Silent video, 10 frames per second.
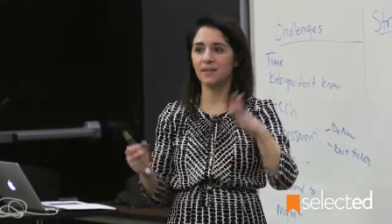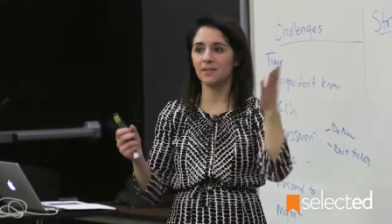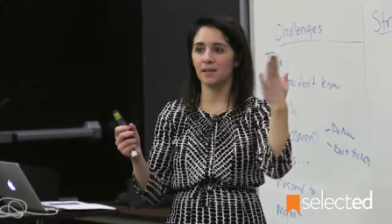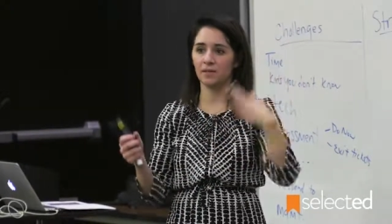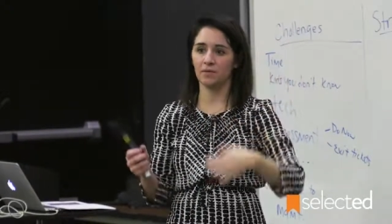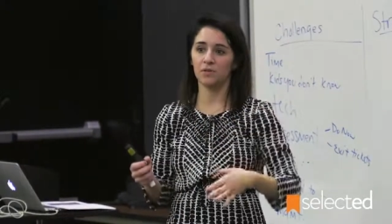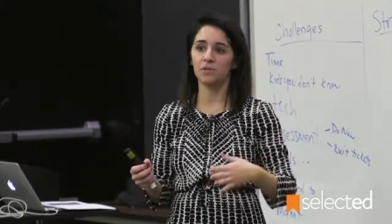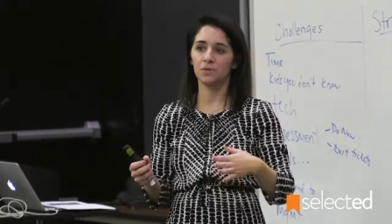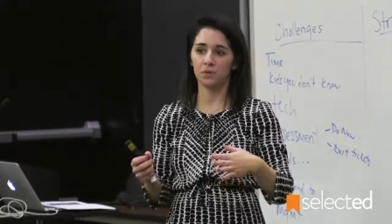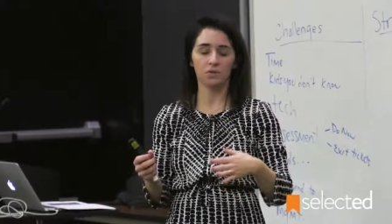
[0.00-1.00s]
is going to
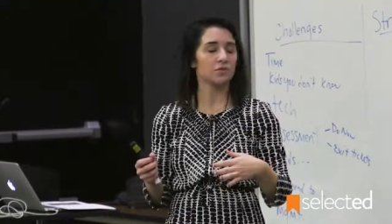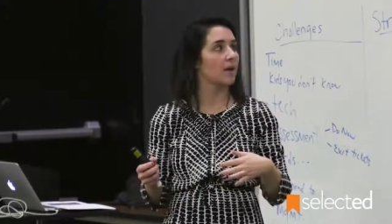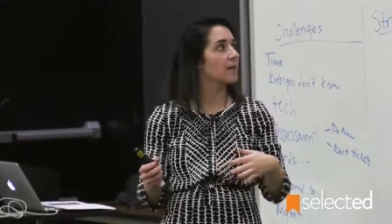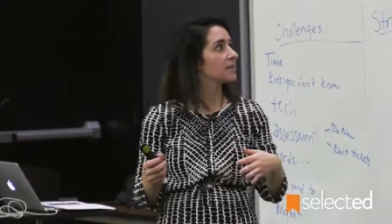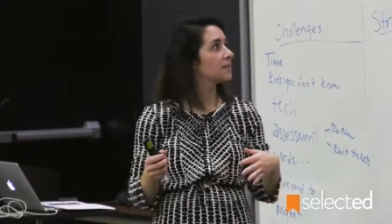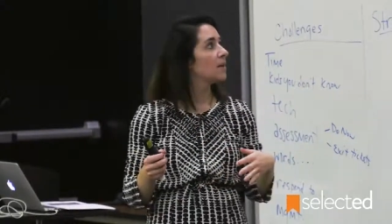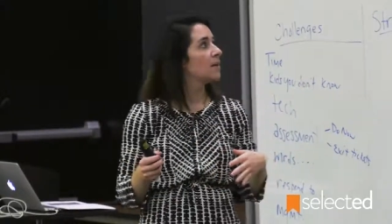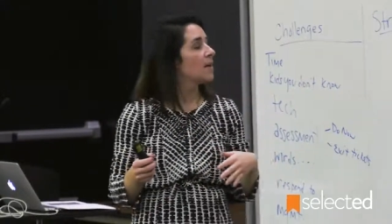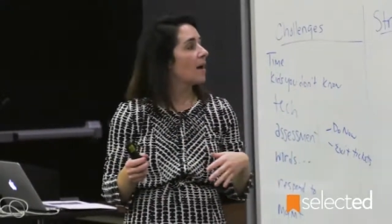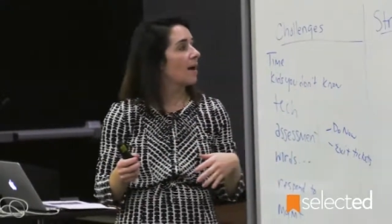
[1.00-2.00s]
reduce your stress
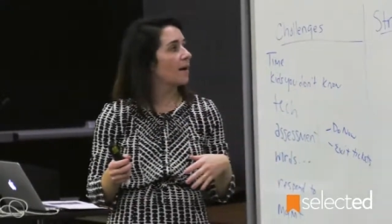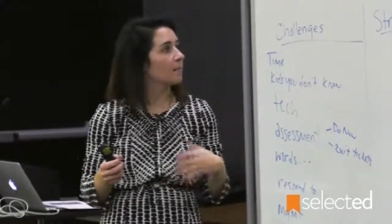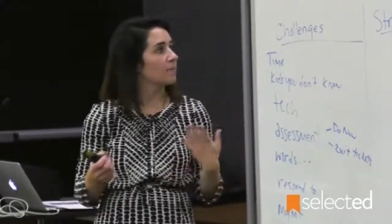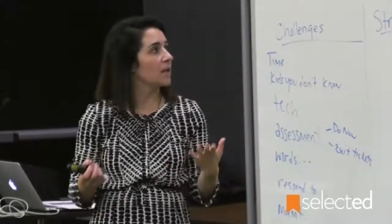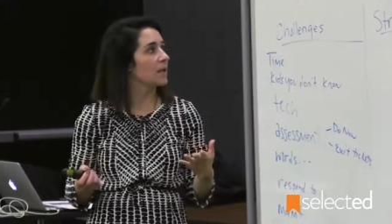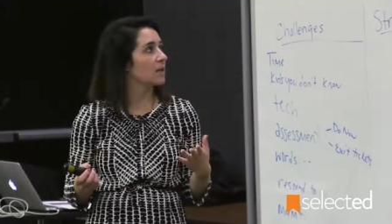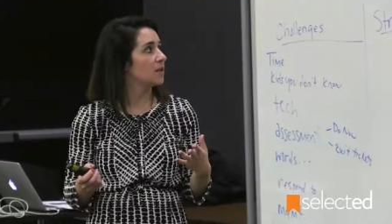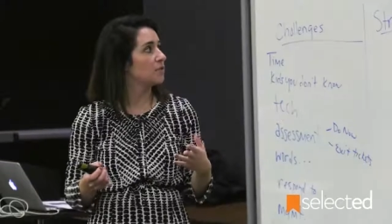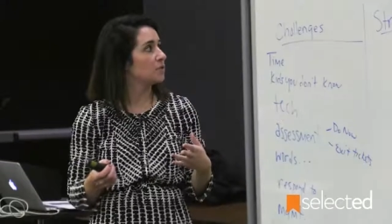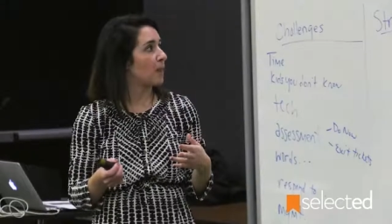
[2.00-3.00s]
um, in a
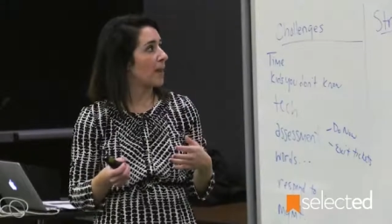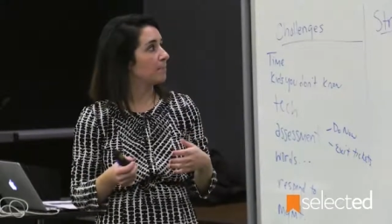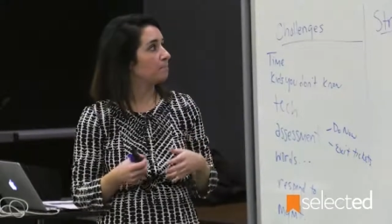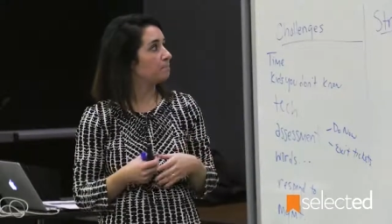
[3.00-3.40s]
huge way.